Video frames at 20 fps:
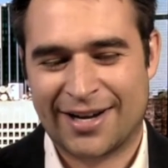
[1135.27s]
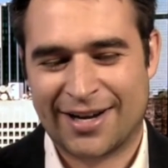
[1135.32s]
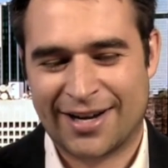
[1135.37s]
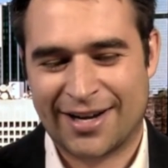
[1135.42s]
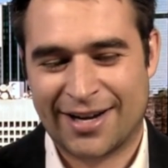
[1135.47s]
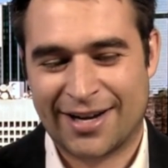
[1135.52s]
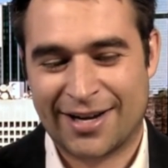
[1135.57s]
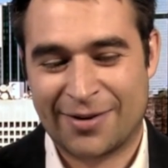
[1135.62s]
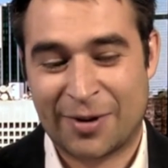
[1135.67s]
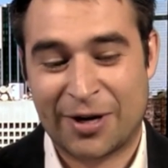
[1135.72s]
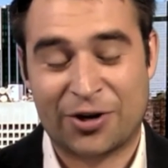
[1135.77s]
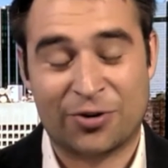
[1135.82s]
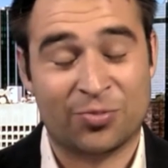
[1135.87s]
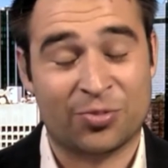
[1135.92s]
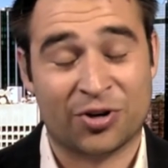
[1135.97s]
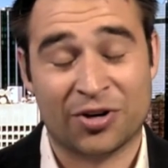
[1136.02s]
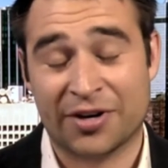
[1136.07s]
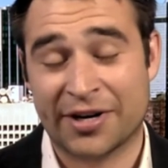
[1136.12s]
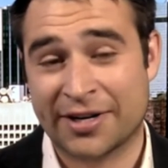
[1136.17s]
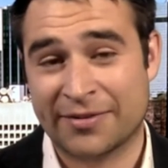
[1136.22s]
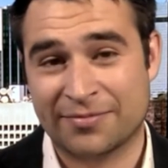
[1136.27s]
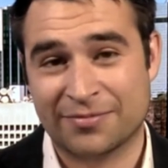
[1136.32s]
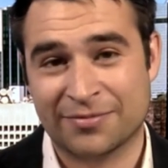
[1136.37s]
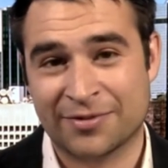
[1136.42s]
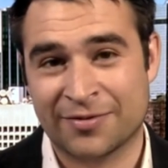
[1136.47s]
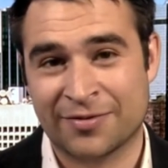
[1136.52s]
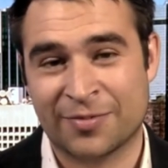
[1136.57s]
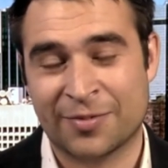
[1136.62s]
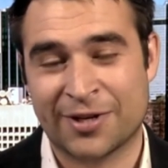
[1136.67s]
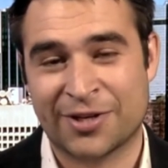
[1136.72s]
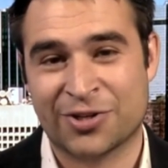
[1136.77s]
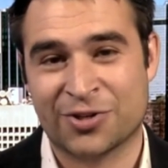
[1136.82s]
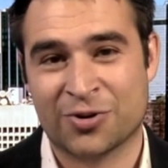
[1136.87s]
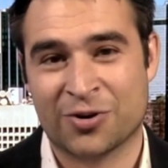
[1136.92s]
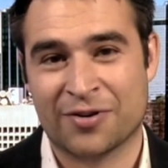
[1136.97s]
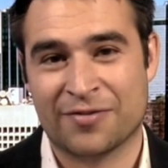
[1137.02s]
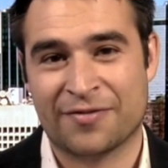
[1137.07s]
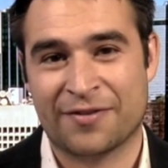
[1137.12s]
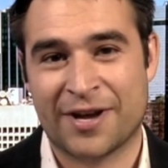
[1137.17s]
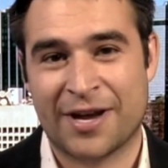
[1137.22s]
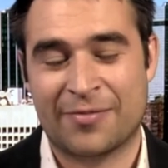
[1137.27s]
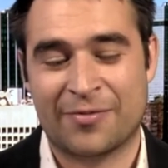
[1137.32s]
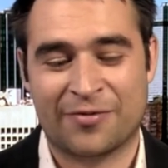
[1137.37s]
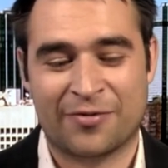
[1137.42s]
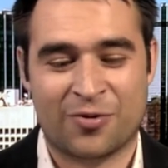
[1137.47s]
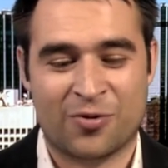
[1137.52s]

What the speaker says: Michael Burry of The Big Short fame,